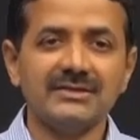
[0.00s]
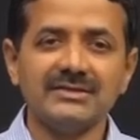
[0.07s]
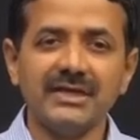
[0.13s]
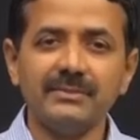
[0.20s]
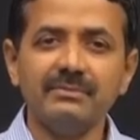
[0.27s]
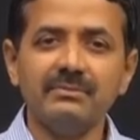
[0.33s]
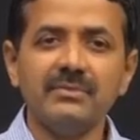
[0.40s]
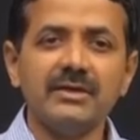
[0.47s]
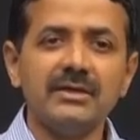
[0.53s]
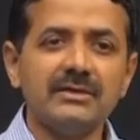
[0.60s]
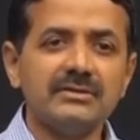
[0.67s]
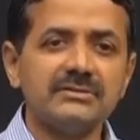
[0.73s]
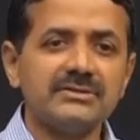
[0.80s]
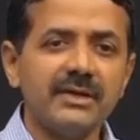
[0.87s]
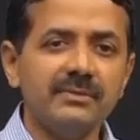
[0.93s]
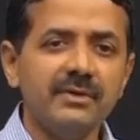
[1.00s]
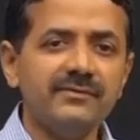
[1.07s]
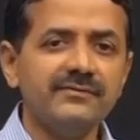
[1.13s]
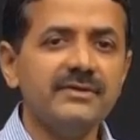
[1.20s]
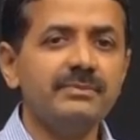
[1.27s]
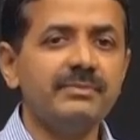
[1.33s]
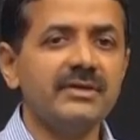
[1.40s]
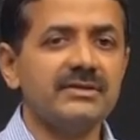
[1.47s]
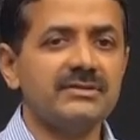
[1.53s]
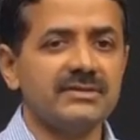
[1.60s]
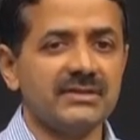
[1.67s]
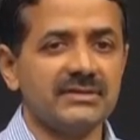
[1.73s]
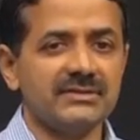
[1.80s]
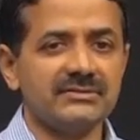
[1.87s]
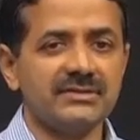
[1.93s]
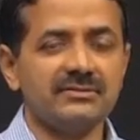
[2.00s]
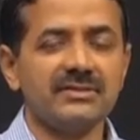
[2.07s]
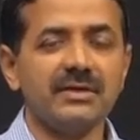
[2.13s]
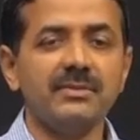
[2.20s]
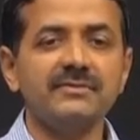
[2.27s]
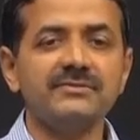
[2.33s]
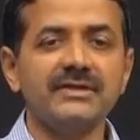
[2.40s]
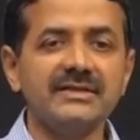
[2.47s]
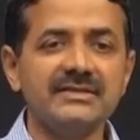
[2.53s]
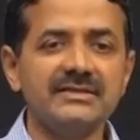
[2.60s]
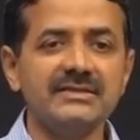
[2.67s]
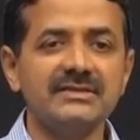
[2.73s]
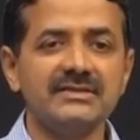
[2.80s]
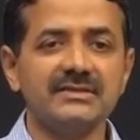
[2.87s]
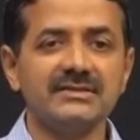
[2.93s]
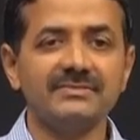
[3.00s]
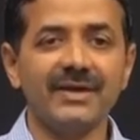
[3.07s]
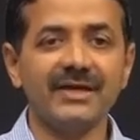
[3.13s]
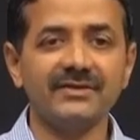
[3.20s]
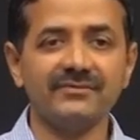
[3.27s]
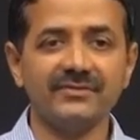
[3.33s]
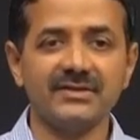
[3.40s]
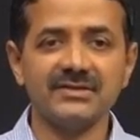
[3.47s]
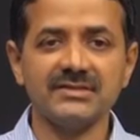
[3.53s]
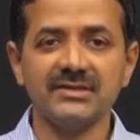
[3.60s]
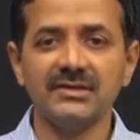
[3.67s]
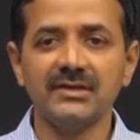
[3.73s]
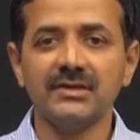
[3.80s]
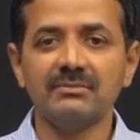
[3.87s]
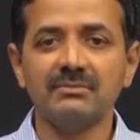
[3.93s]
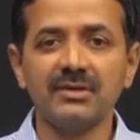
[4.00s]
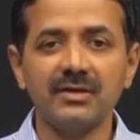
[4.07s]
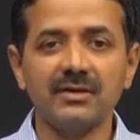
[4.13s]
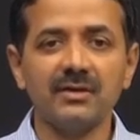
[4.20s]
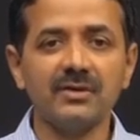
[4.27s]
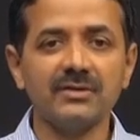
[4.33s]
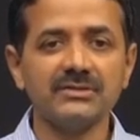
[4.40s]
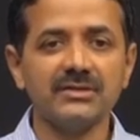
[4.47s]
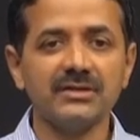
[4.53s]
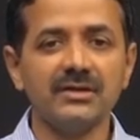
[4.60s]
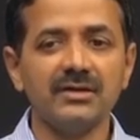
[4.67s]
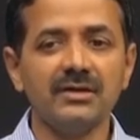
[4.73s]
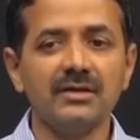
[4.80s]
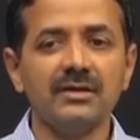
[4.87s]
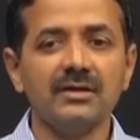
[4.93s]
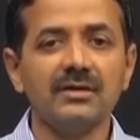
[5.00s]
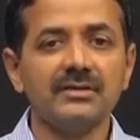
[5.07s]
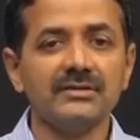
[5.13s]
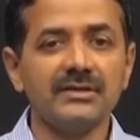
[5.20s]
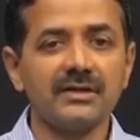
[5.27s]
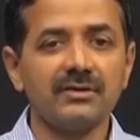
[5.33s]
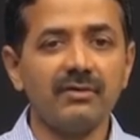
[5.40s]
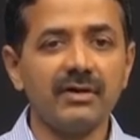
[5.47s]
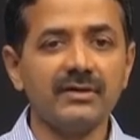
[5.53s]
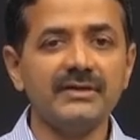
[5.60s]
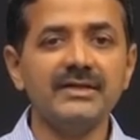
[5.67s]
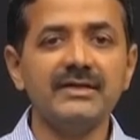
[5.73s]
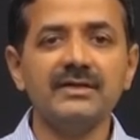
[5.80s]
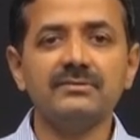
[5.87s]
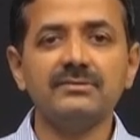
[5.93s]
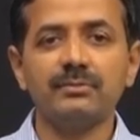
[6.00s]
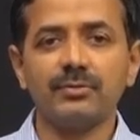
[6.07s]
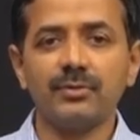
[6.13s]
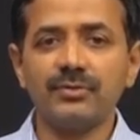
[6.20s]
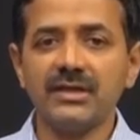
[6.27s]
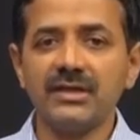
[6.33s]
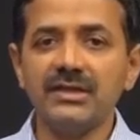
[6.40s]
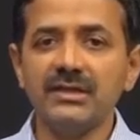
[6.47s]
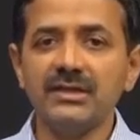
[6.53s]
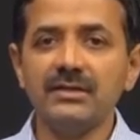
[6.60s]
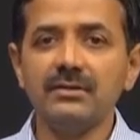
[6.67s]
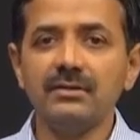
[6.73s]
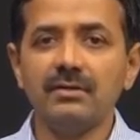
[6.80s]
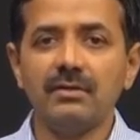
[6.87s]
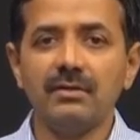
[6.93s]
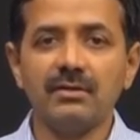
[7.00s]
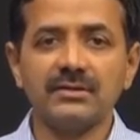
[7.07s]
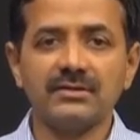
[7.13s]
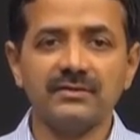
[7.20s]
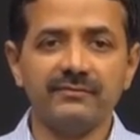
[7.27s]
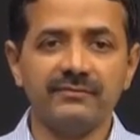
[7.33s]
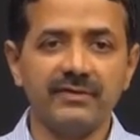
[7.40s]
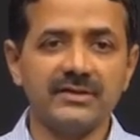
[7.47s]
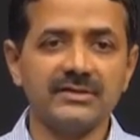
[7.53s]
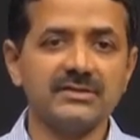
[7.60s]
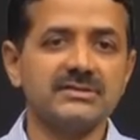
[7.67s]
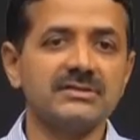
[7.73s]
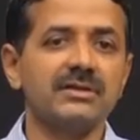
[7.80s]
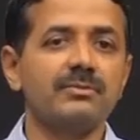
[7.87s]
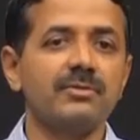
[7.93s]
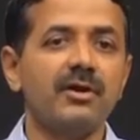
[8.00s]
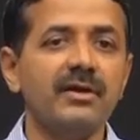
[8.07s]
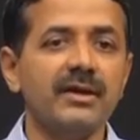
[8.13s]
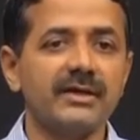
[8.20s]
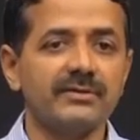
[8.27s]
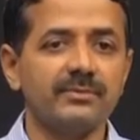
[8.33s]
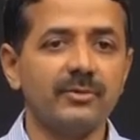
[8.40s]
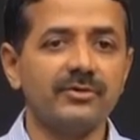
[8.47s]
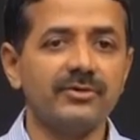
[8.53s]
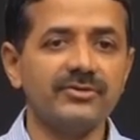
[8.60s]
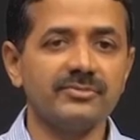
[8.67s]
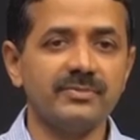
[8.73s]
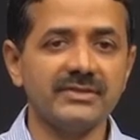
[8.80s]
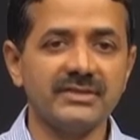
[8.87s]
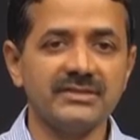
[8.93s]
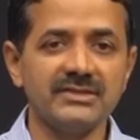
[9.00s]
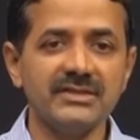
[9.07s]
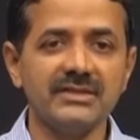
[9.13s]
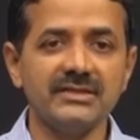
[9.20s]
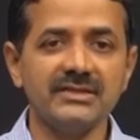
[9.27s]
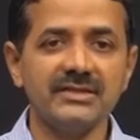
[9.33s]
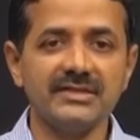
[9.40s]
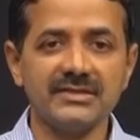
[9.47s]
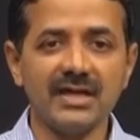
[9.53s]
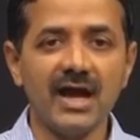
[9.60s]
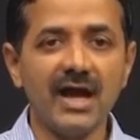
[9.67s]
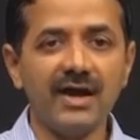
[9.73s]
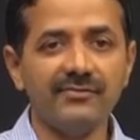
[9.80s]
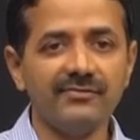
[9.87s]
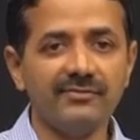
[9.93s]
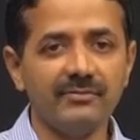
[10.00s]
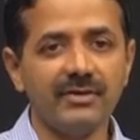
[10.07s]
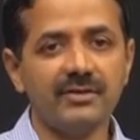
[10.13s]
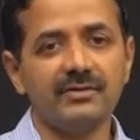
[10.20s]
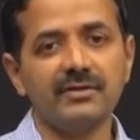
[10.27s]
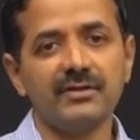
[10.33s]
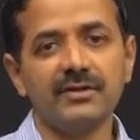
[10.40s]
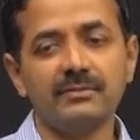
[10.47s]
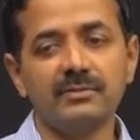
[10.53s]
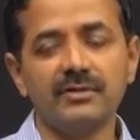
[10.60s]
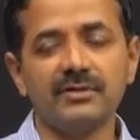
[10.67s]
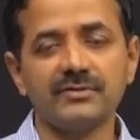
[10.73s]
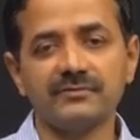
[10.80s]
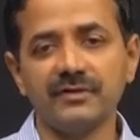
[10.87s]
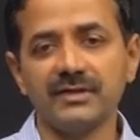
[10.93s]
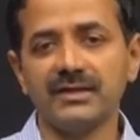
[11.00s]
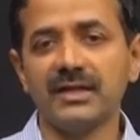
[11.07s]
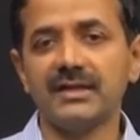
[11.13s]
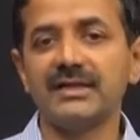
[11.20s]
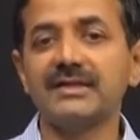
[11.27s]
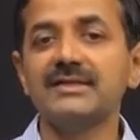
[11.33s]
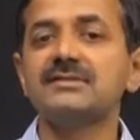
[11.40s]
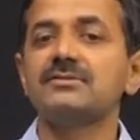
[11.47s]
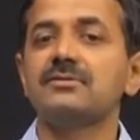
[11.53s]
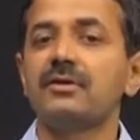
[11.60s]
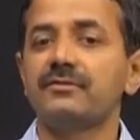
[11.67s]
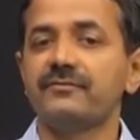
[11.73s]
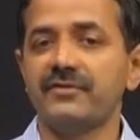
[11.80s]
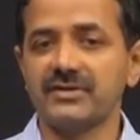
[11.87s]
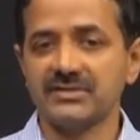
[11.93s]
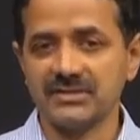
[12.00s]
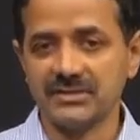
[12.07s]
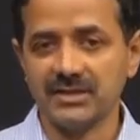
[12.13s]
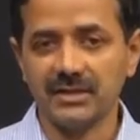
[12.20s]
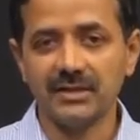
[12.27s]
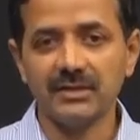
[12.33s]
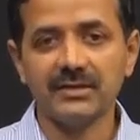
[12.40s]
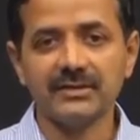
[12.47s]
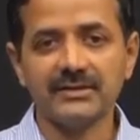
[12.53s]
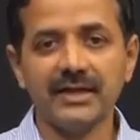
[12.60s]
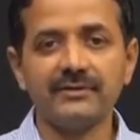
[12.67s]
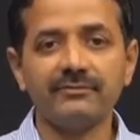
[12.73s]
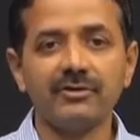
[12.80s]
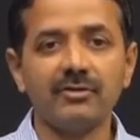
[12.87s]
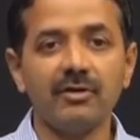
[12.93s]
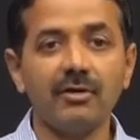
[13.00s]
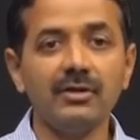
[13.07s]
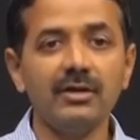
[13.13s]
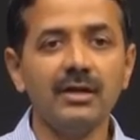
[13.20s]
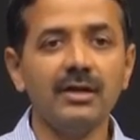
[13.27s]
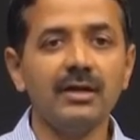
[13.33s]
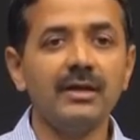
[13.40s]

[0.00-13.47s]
Some, some of the patients or some of the diseases manifest because the quantity of the protein or the functional product produced by the gene is half because one allele is non-functional, that we call